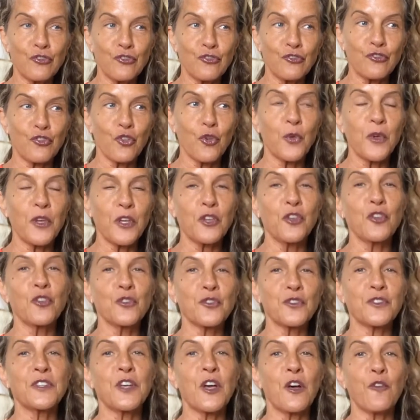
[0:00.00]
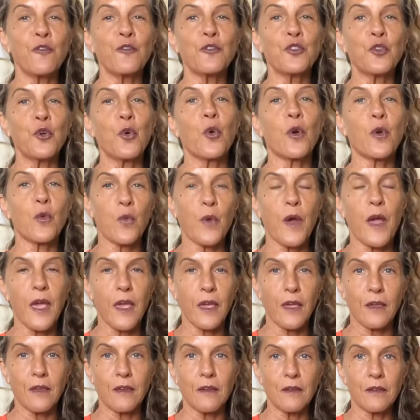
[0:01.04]
doing yourself your
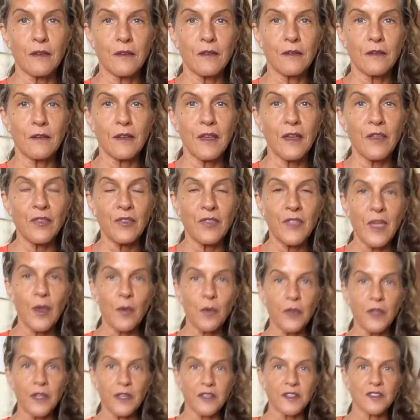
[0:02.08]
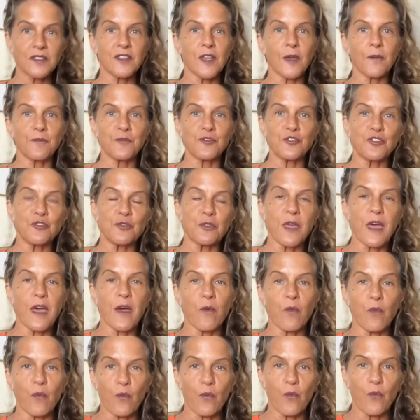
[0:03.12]
way, and they will accept you that
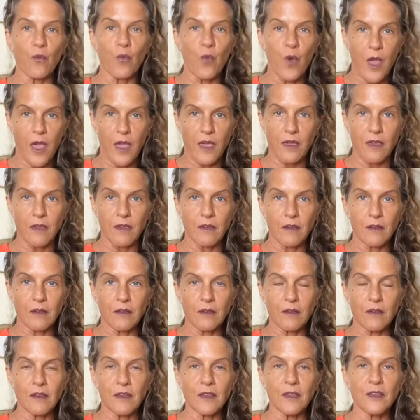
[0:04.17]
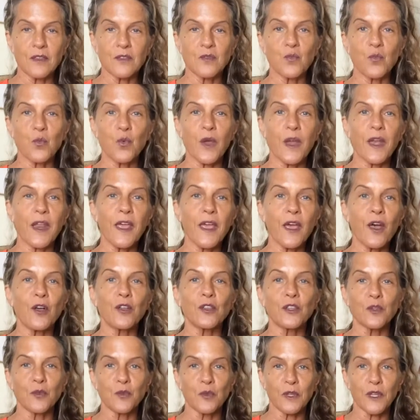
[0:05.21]
way, is when a
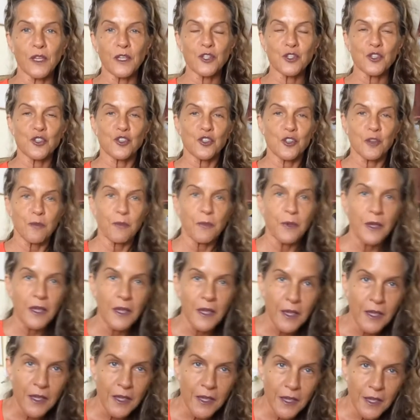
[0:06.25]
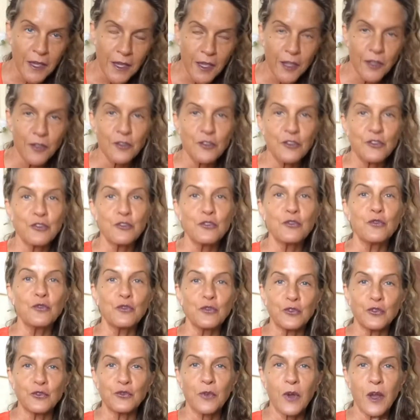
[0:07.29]
healthy relationship
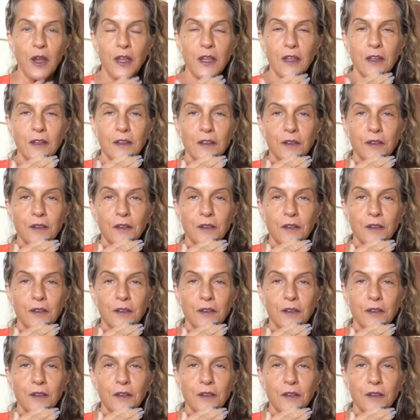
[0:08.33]
ensues, right?